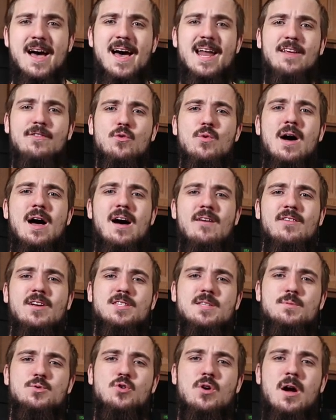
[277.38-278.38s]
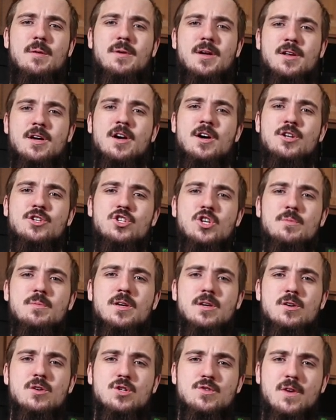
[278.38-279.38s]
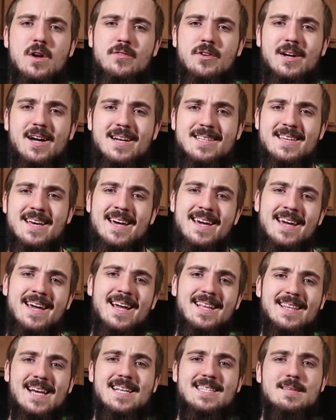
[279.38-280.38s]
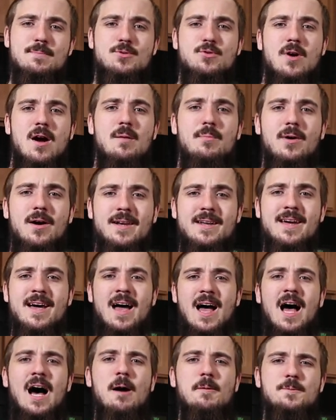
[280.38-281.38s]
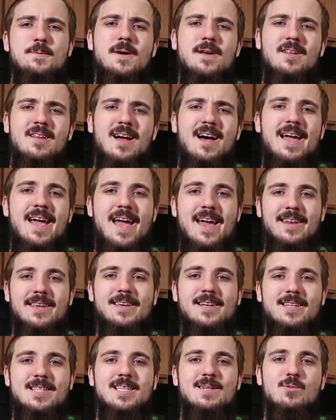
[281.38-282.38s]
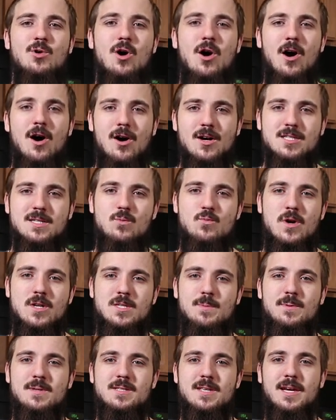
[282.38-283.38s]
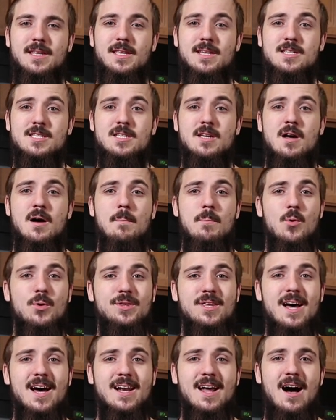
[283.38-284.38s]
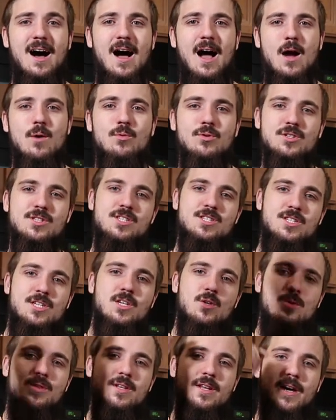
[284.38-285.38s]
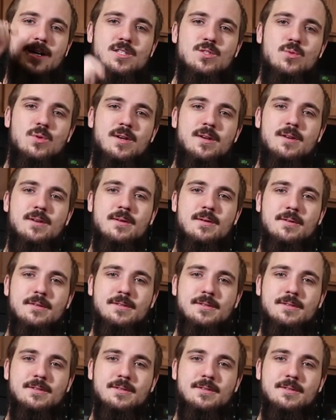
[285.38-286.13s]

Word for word: And if you have not subscribed yet, do me a huge favor, guys. Hit that subscribe button. Helps me out a lot, and you get to see more awesome recipes like this. But with that, I will see you in the next one.